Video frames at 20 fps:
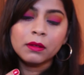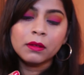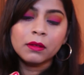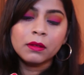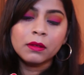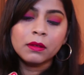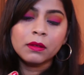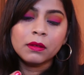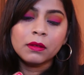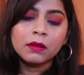
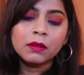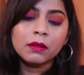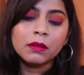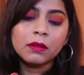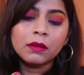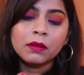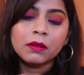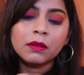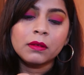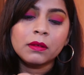
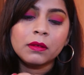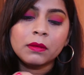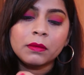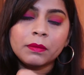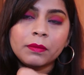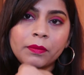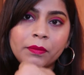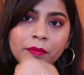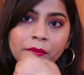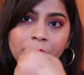
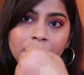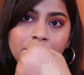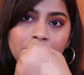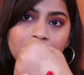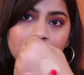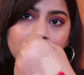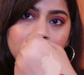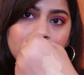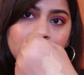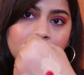
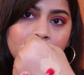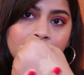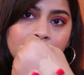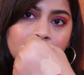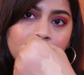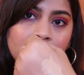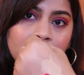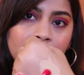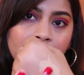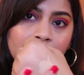
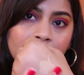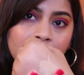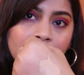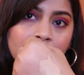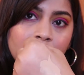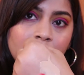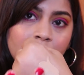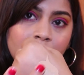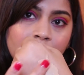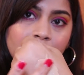
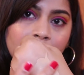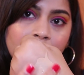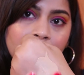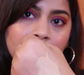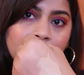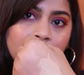(no one is talking)